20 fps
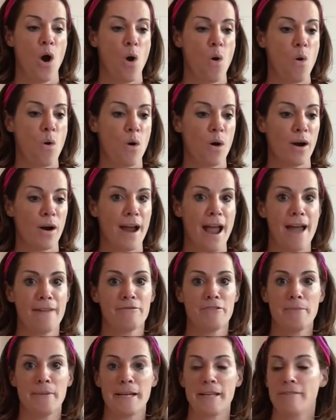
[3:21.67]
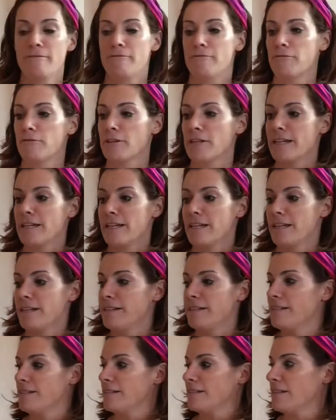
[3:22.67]
Or everybody
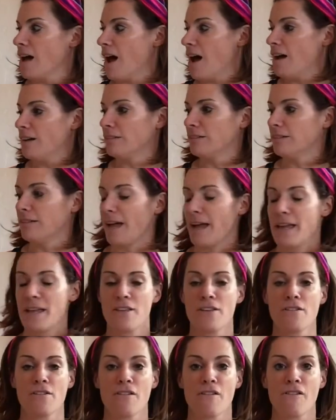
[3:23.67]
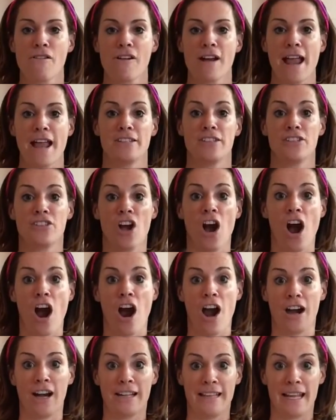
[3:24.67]
freeze like you're a
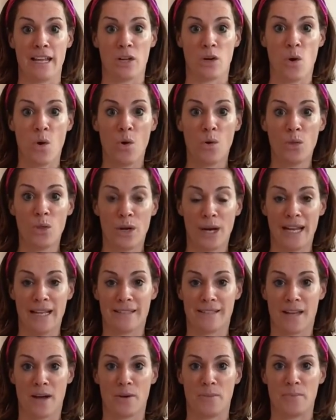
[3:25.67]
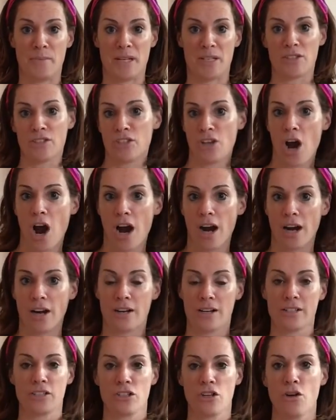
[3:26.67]
star, and they can hold their hands out and be a star
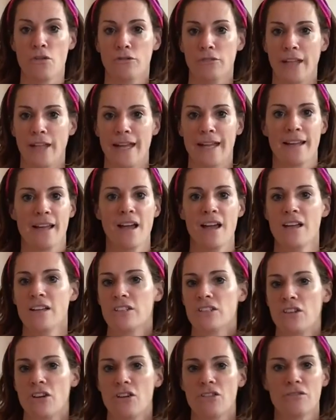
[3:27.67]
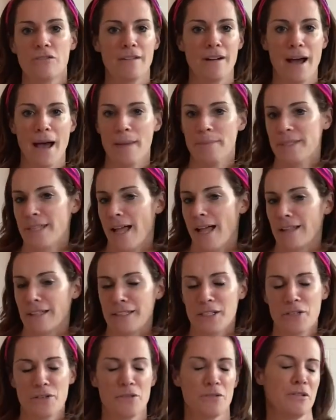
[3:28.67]
or a snowflake. So I'm
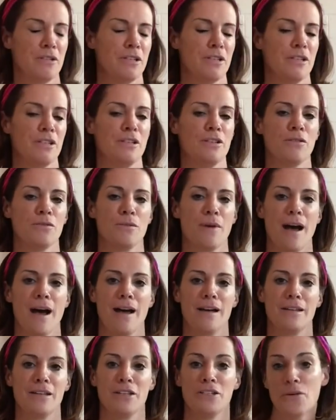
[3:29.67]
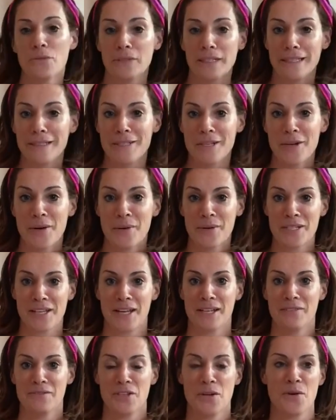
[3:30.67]
telling you, you don't need to know a
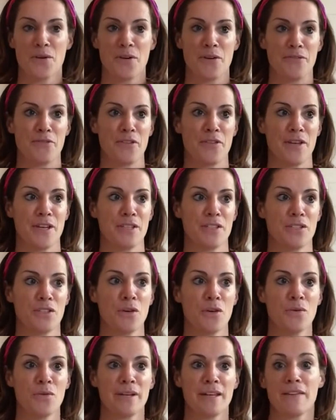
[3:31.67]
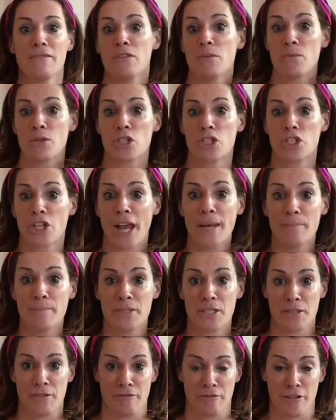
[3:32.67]
ton of yoga for this. So give them a shape
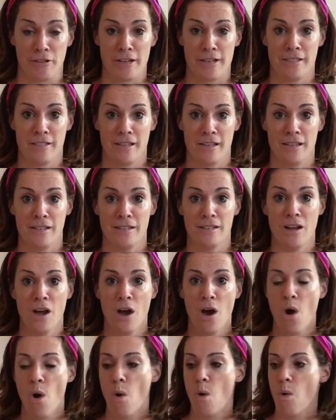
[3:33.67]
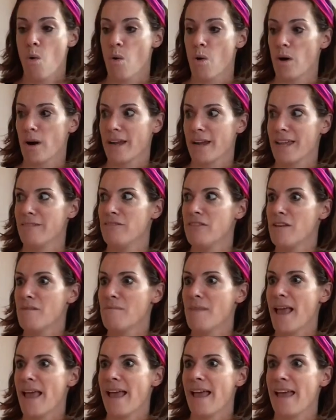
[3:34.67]
to freeze in, or give
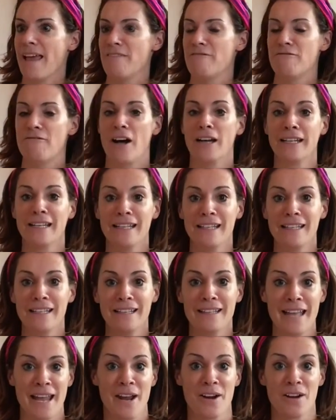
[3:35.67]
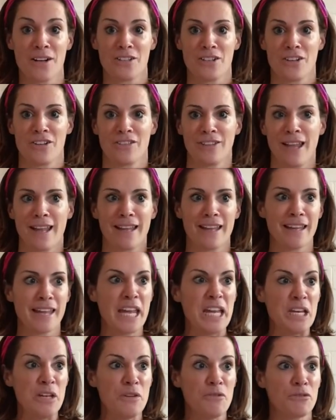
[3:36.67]
them a funny character, like
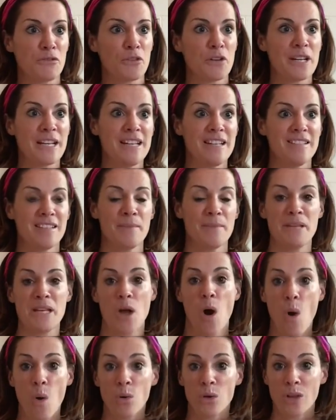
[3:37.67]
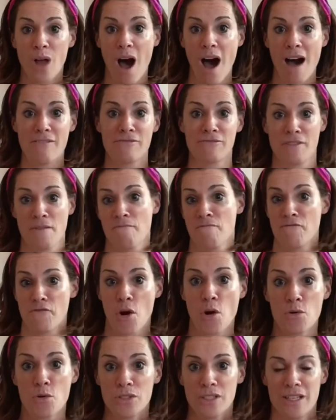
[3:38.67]
can you freeze and be Olaf from
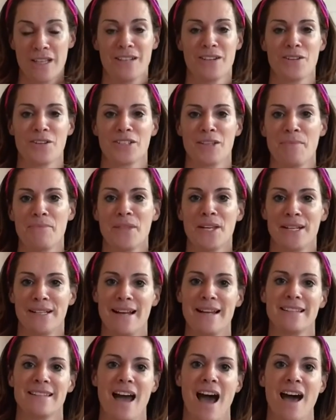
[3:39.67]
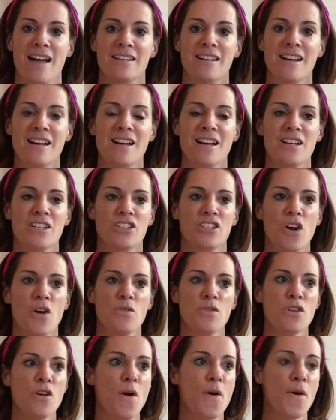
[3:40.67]
Frozen or something like that.
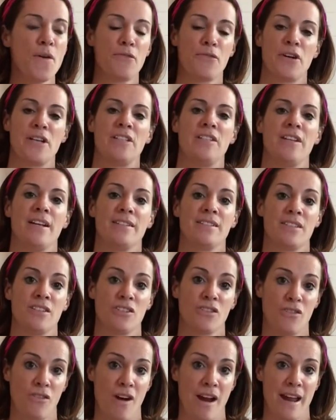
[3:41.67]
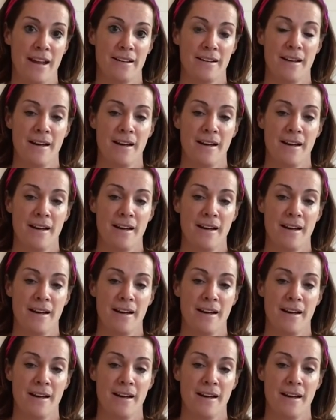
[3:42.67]
So yoga freeze dance is great.